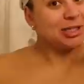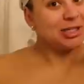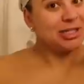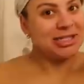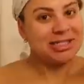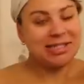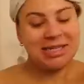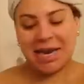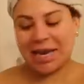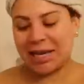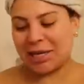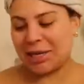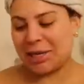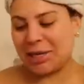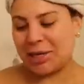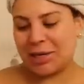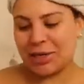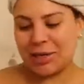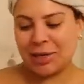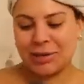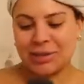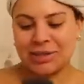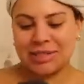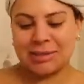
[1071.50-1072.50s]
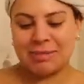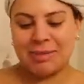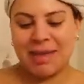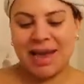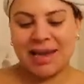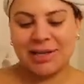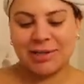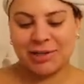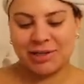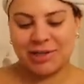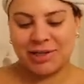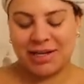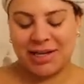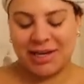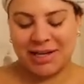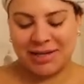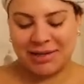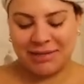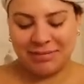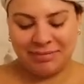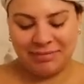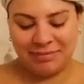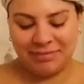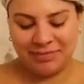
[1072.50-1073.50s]
just take a good old
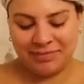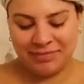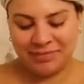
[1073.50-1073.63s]
spatula,